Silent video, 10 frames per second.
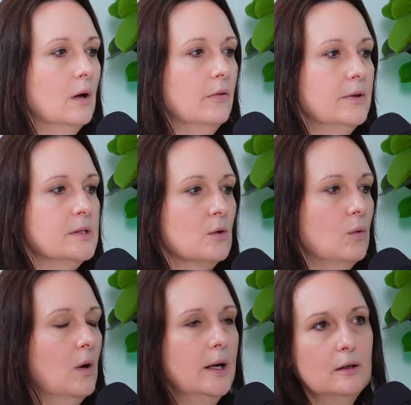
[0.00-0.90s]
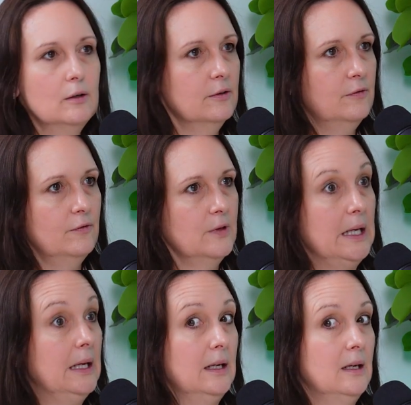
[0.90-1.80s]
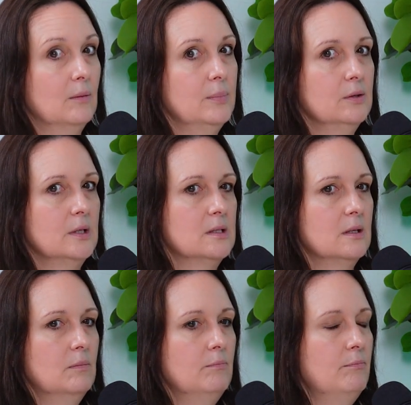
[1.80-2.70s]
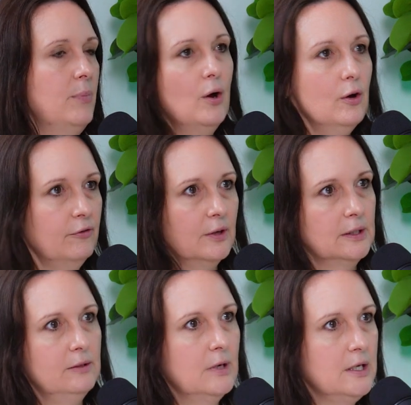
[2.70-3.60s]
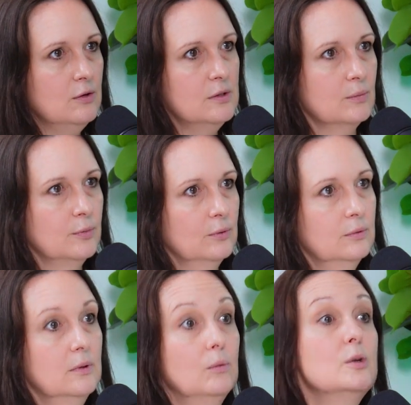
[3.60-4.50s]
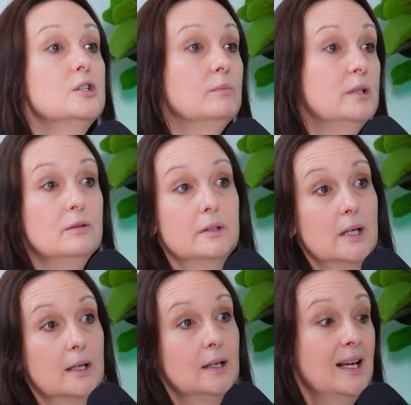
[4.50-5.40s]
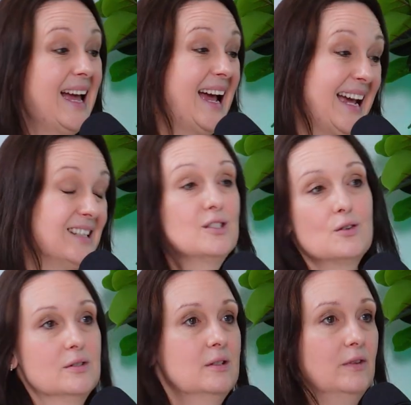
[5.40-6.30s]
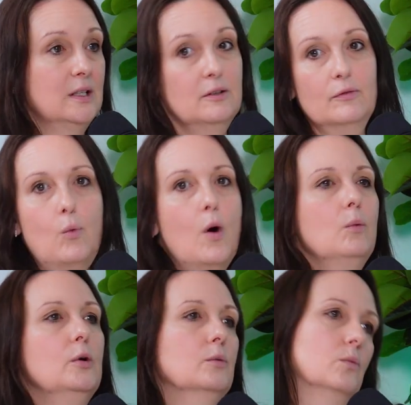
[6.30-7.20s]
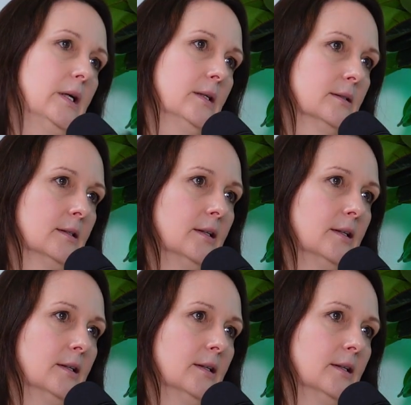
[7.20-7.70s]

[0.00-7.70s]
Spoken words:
There's quite a lot of kit in our buildings that are perfectly reusable, and we should be doing that. And it's cost effective. Why wouldn't we?